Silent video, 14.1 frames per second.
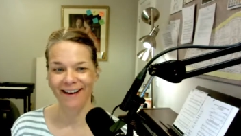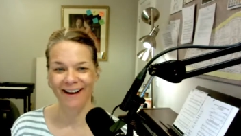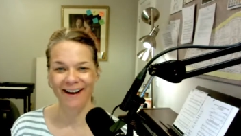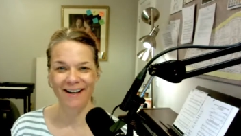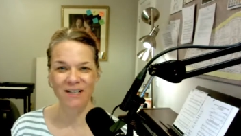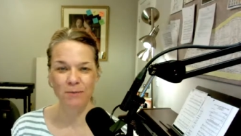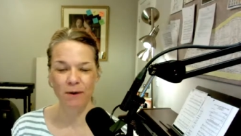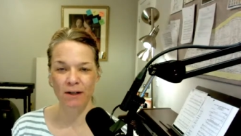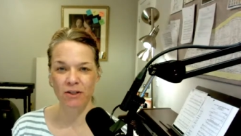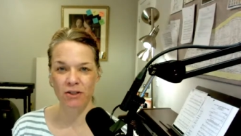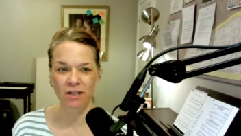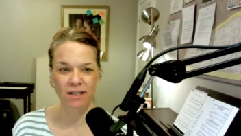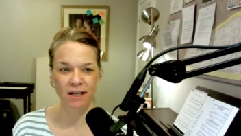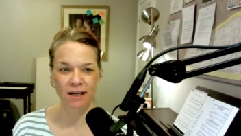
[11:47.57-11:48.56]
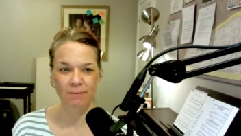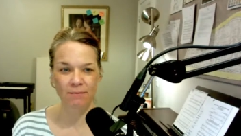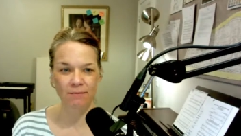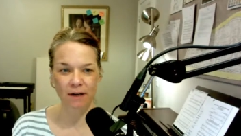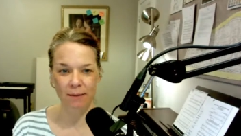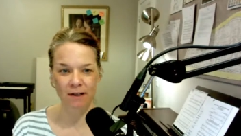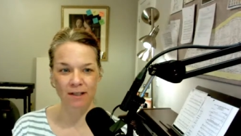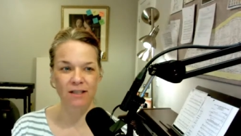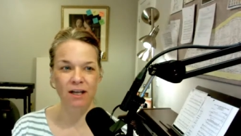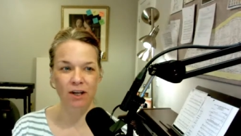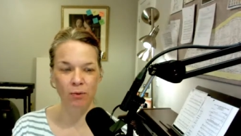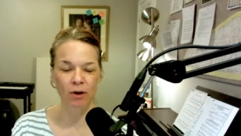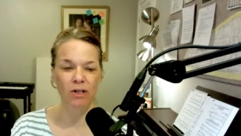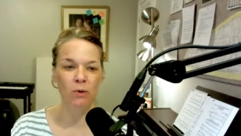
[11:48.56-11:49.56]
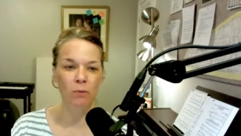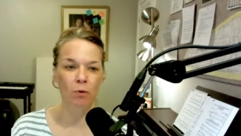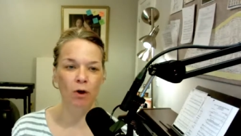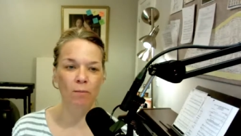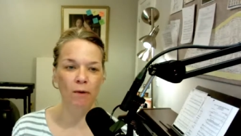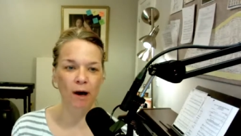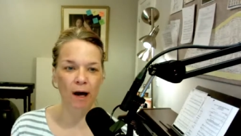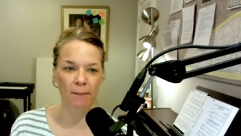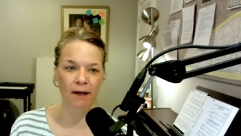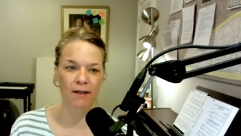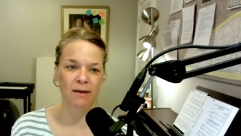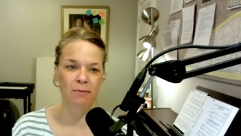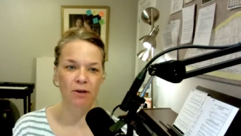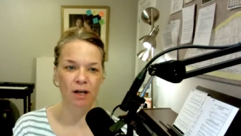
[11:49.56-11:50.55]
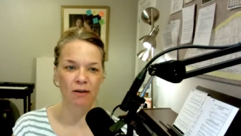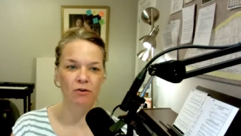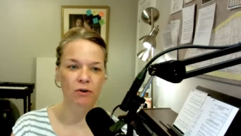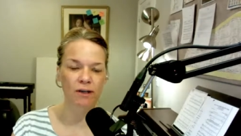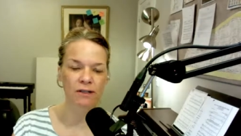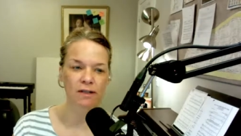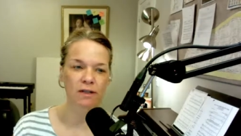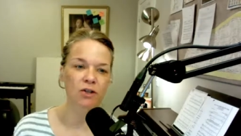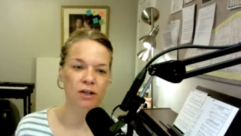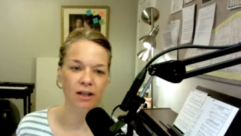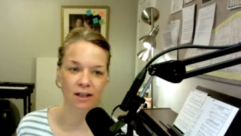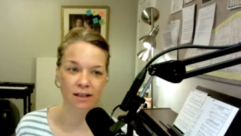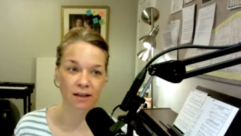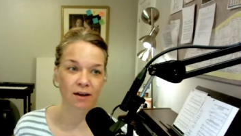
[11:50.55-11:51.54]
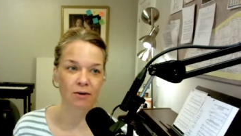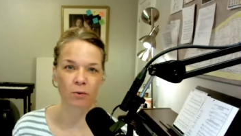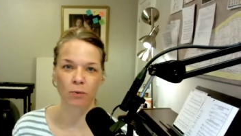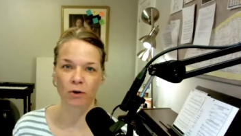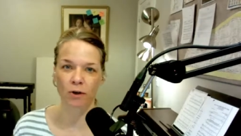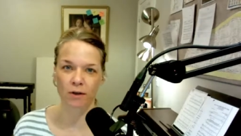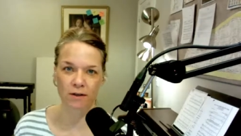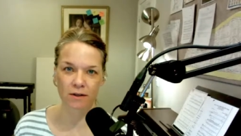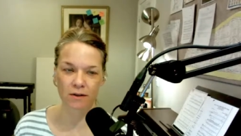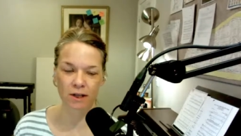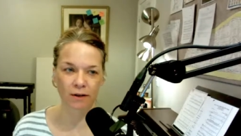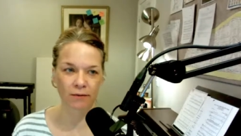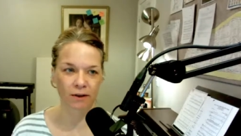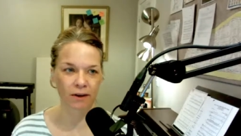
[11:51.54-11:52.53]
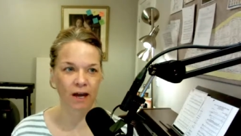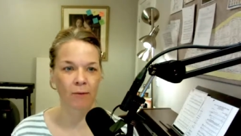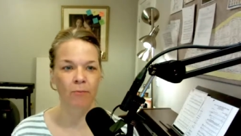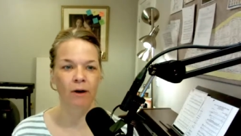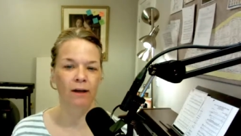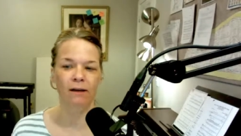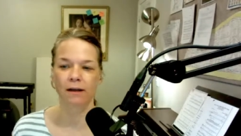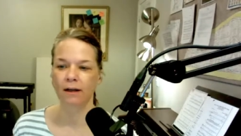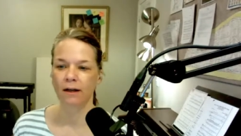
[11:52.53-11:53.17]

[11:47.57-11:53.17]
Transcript: I expect just that I'm continuing to warm up as I'm kind of transitioning into other words. Think of it that way.